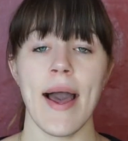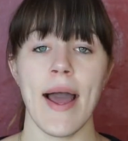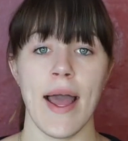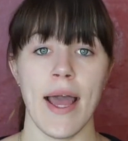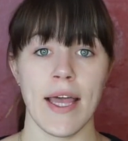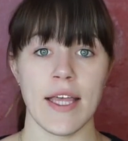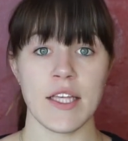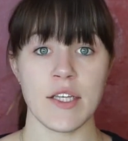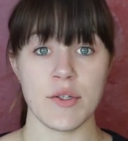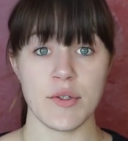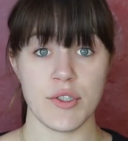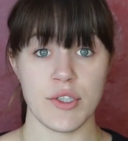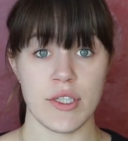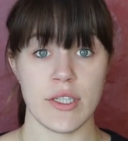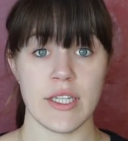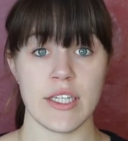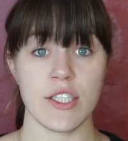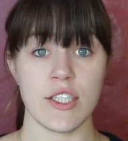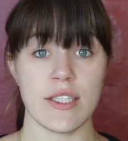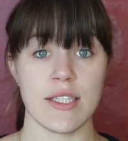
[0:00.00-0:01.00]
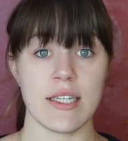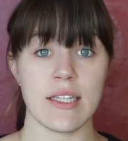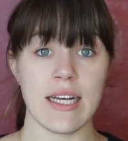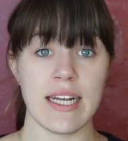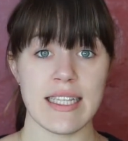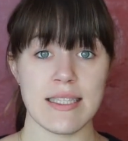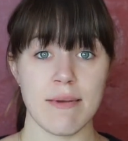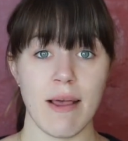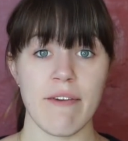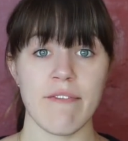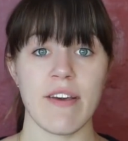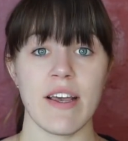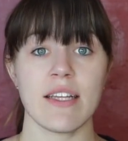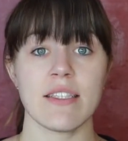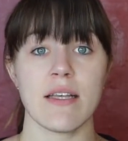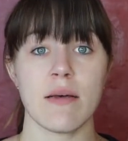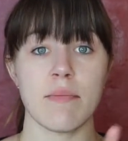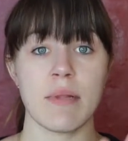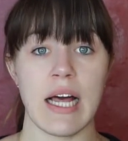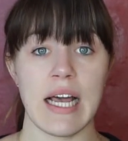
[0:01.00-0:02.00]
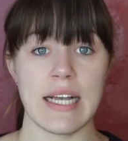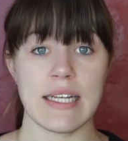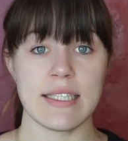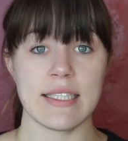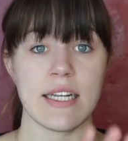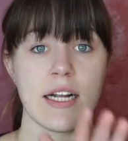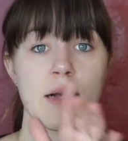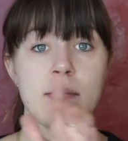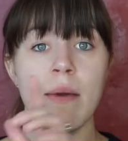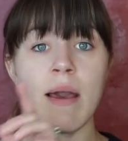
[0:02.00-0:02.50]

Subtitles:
I usually just cleanse my face, apply a serum,